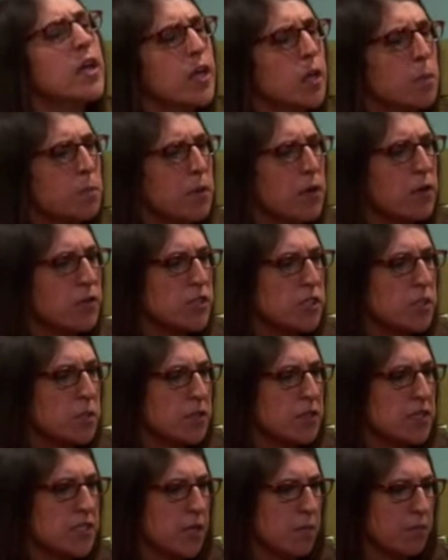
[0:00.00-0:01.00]
It appears
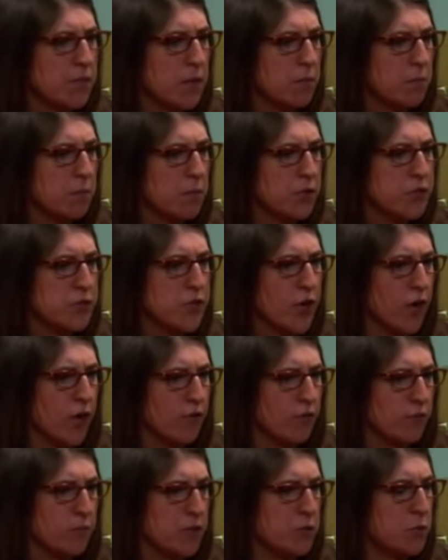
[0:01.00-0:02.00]
to be something
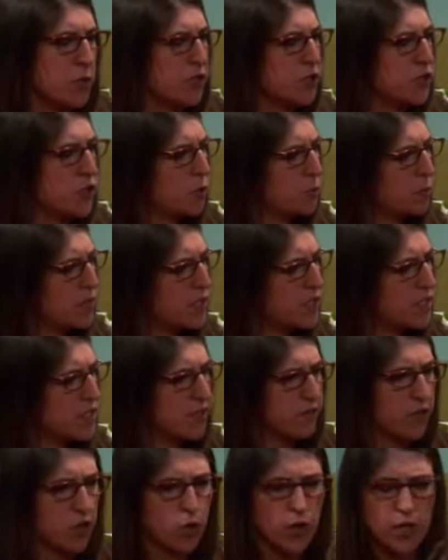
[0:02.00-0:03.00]
preserved between two
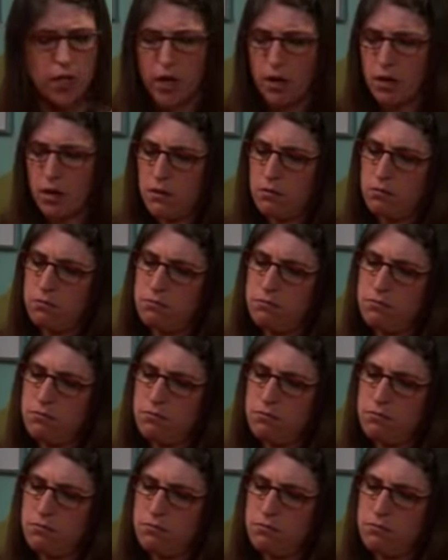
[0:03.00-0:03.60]
pieces of acrylic.